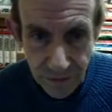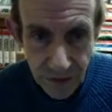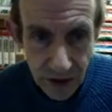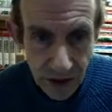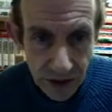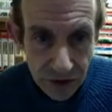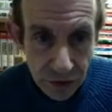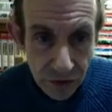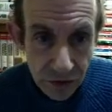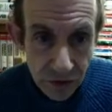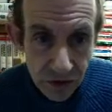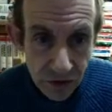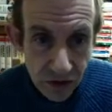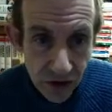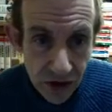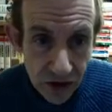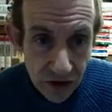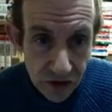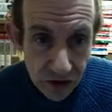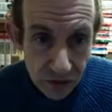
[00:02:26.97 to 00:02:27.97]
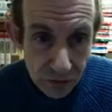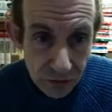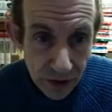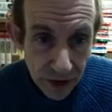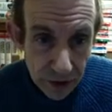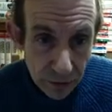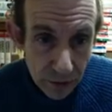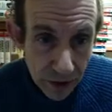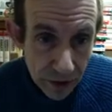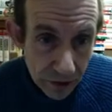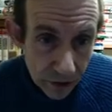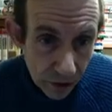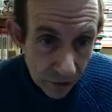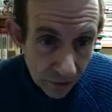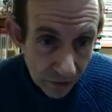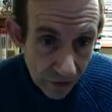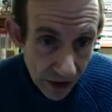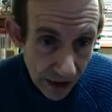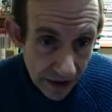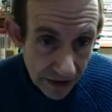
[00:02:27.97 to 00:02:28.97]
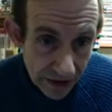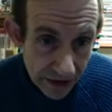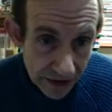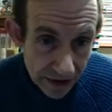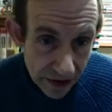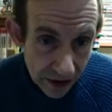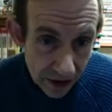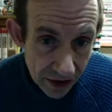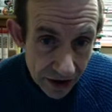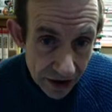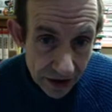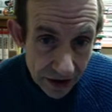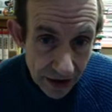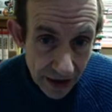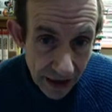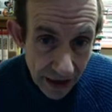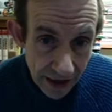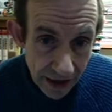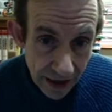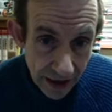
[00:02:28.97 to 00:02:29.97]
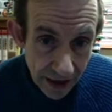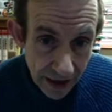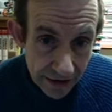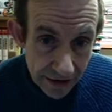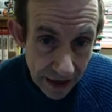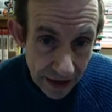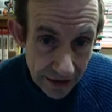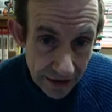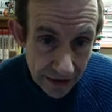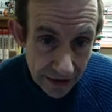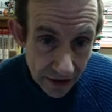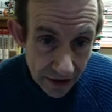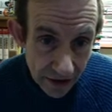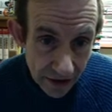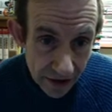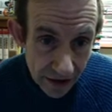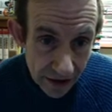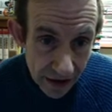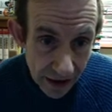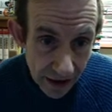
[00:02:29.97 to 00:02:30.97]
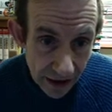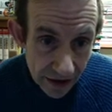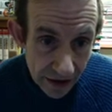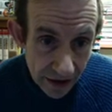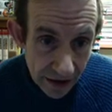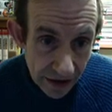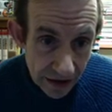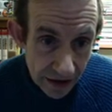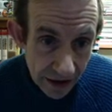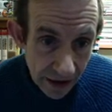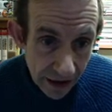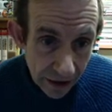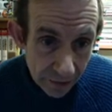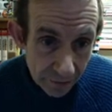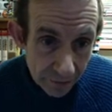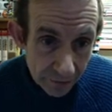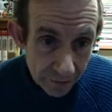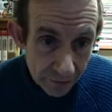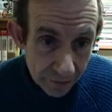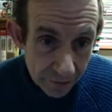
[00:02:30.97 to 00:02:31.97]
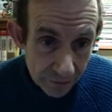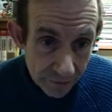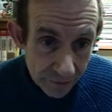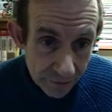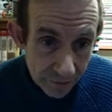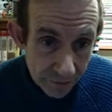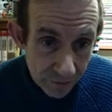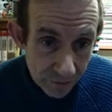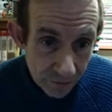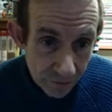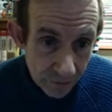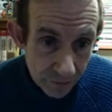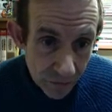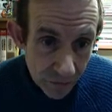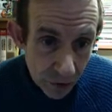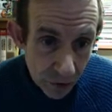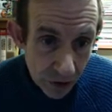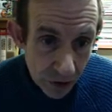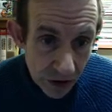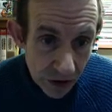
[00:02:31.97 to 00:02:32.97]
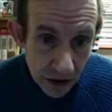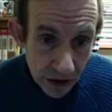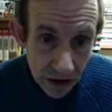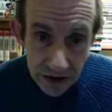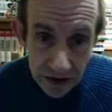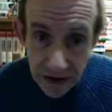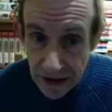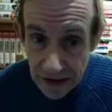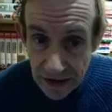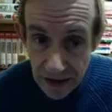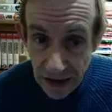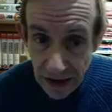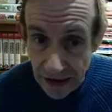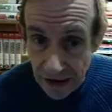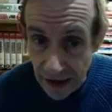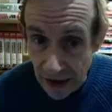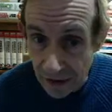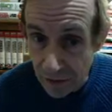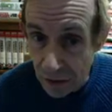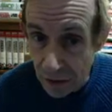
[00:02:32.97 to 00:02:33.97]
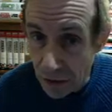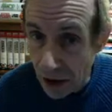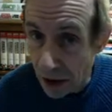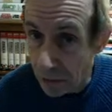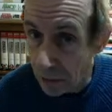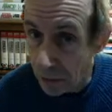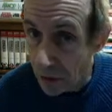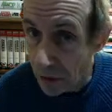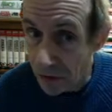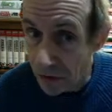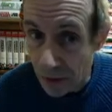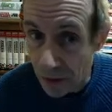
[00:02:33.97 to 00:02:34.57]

And you can see straight away you've got that side of the cat and that side of the cat. Now, you can deselect that if you don't want to